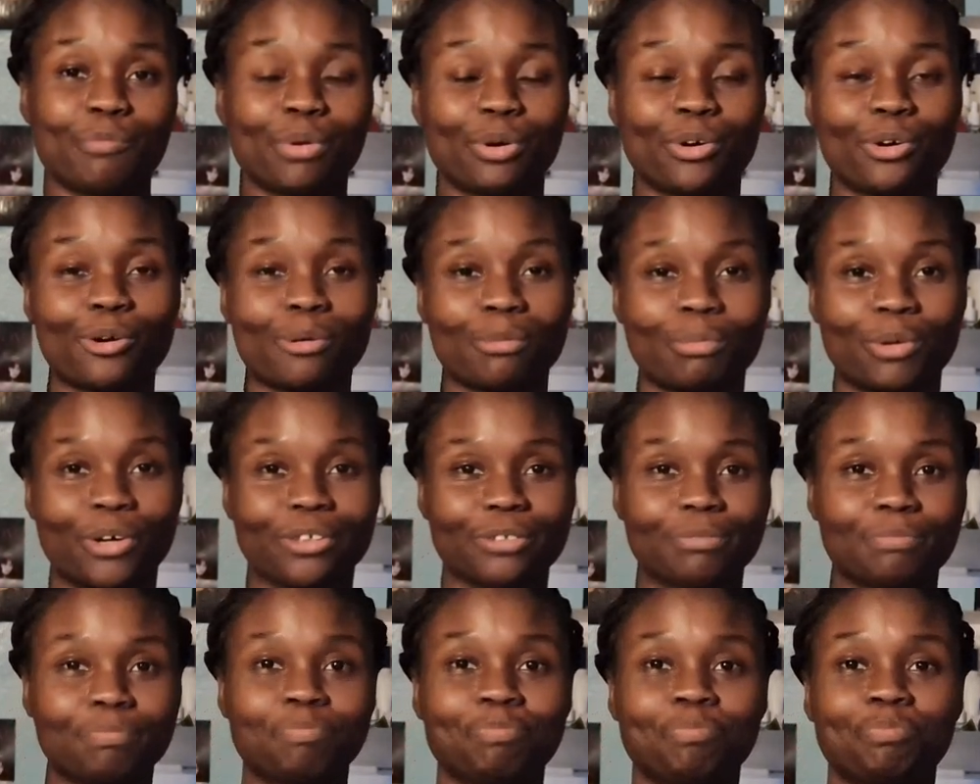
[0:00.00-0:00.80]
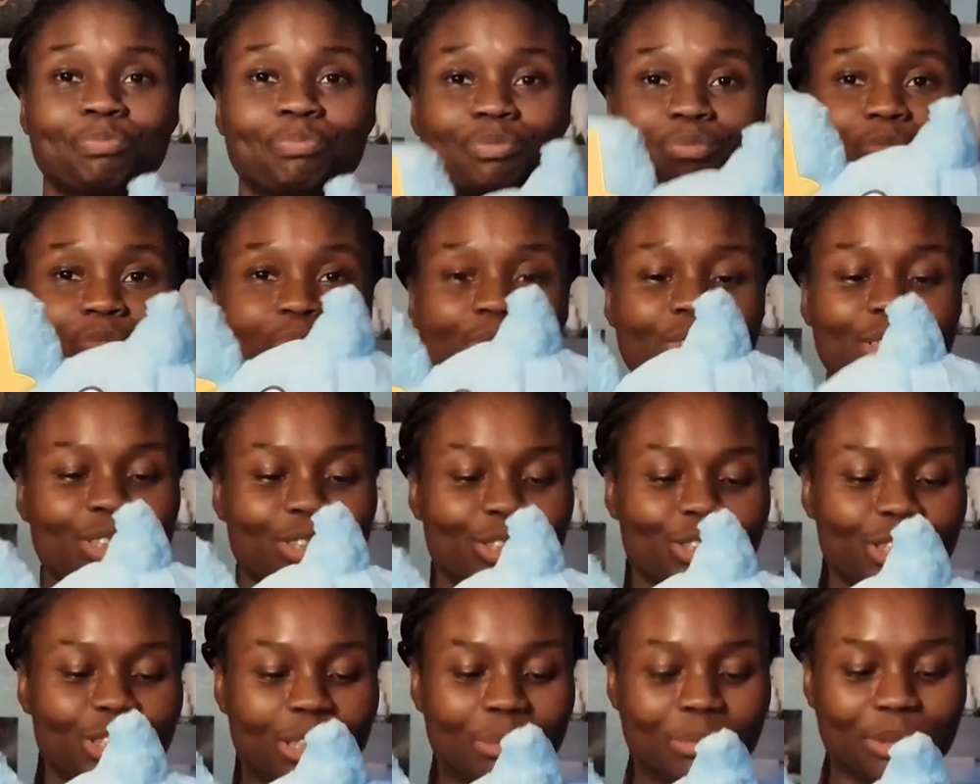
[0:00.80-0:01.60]
Pokemon
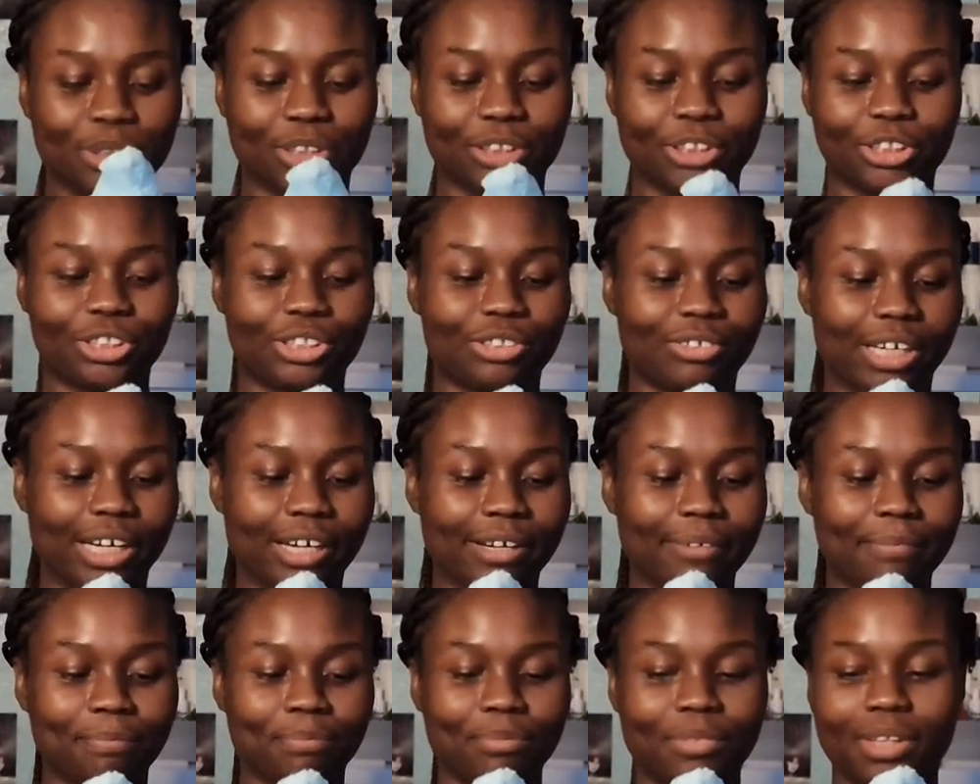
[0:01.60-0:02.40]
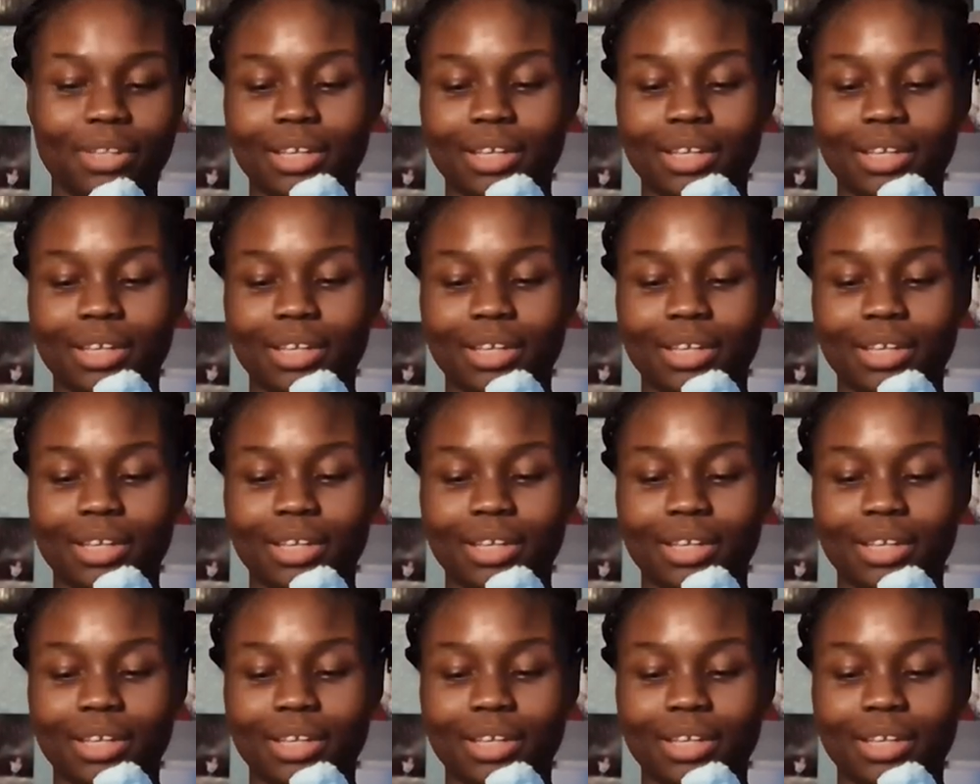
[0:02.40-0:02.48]
so much, right?